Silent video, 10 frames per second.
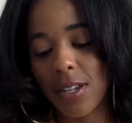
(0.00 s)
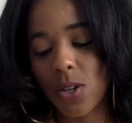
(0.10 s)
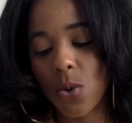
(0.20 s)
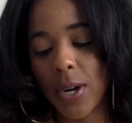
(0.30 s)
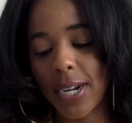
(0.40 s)

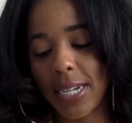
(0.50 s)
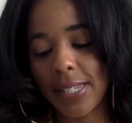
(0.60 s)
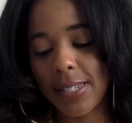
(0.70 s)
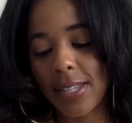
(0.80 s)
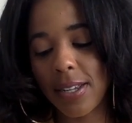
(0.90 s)

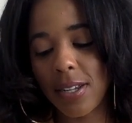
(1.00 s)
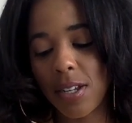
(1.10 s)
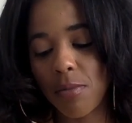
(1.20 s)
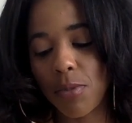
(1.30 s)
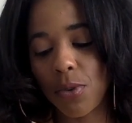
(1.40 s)
Aquarius,
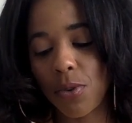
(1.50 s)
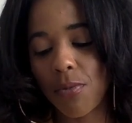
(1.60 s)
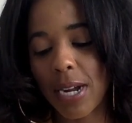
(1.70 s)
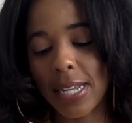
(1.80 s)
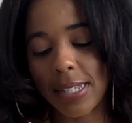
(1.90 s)
Sun, Moon,
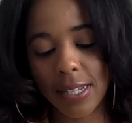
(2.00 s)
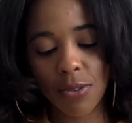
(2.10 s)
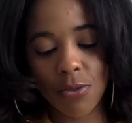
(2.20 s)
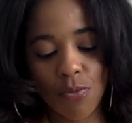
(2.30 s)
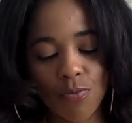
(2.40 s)
Rising.
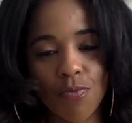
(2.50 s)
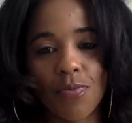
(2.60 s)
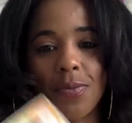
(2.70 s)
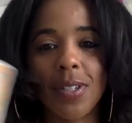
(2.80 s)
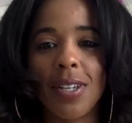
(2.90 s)
Ooh.
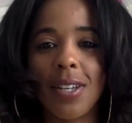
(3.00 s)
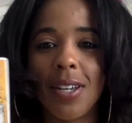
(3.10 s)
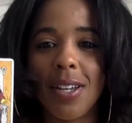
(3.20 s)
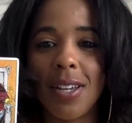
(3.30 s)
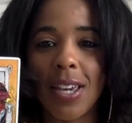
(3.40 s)

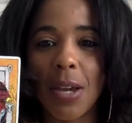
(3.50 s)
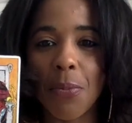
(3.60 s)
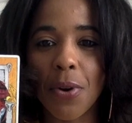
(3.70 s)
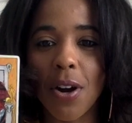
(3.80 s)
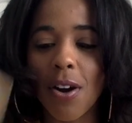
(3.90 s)

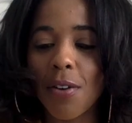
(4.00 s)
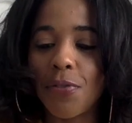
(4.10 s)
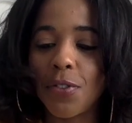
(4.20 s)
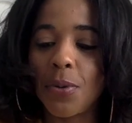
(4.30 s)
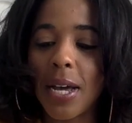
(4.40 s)
Emperor card
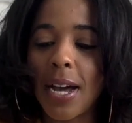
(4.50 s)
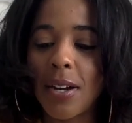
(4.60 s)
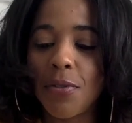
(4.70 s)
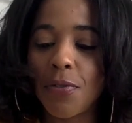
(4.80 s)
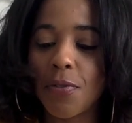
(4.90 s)
flew
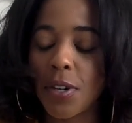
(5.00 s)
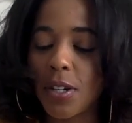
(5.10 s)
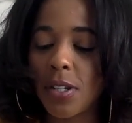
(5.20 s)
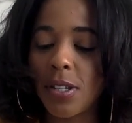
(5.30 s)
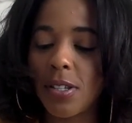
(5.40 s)
out
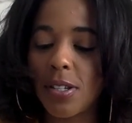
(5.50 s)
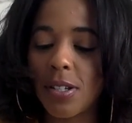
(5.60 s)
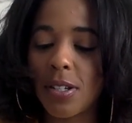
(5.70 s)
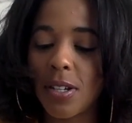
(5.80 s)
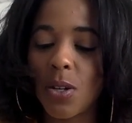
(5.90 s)

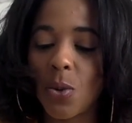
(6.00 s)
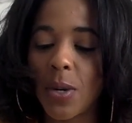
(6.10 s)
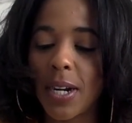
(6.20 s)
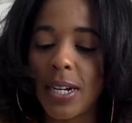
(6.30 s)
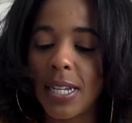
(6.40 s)
first.
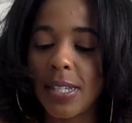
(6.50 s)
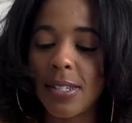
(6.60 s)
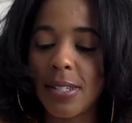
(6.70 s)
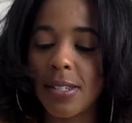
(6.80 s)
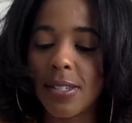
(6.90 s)

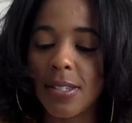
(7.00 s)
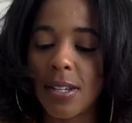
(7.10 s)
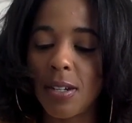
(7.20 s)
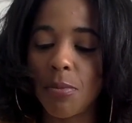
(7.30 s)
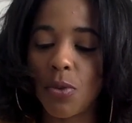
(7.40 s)
Aquarius,
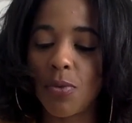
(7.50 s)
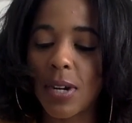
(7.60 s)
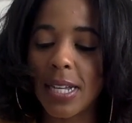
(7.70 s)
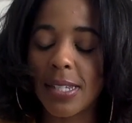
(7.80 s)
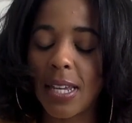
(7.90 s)
Sun, Moon,
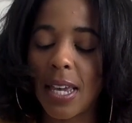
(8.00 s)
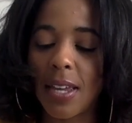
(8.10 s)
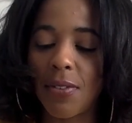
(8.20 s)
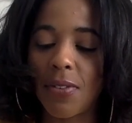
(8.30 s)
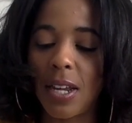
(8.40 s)
Rising,
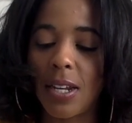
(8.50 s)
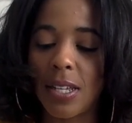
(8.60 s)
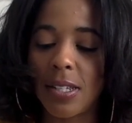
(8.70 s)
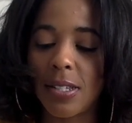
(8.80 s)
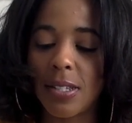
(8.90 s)
and
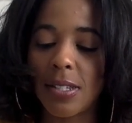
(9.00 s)
Venus.